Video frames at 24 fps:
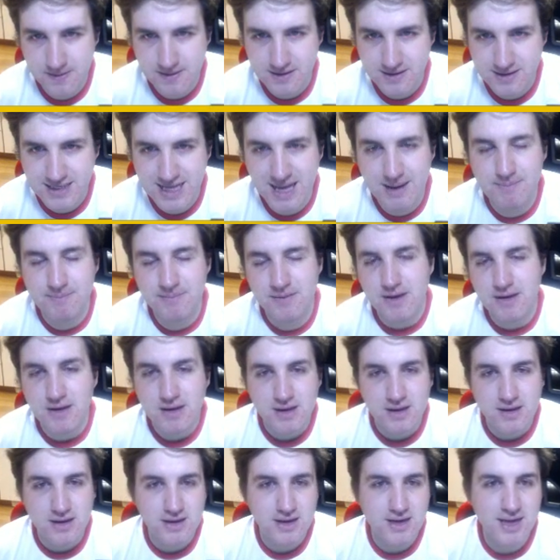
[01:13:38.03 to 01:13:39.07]
Yep.
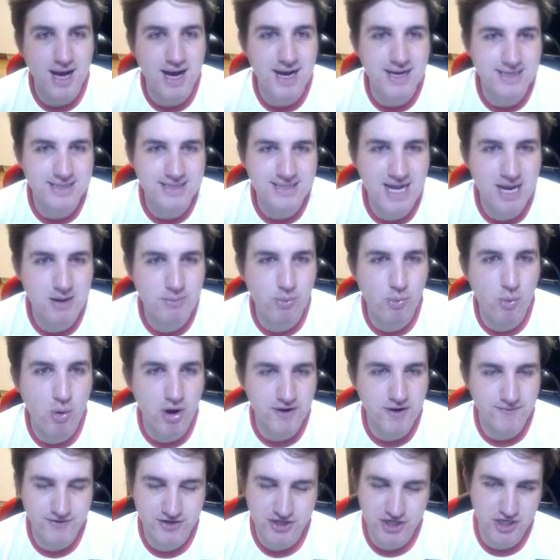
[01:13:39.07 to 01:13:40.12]
Guys, type 1
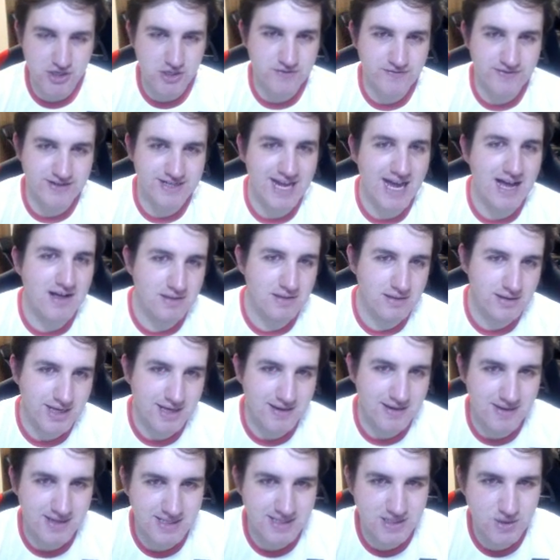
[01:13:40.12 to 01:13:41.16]
if I should use Vidal
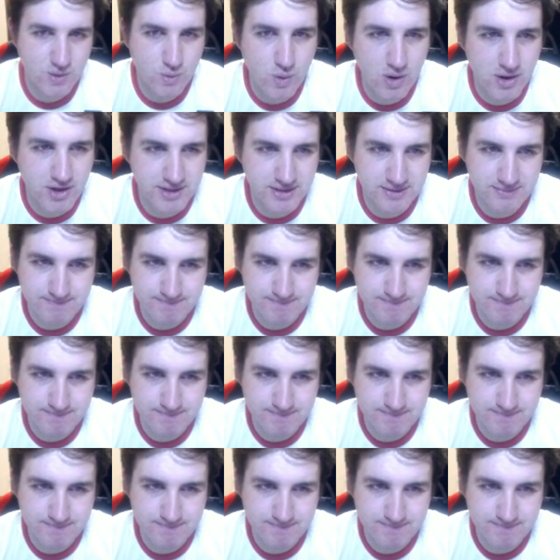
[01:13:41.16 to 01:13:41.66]
in this squad.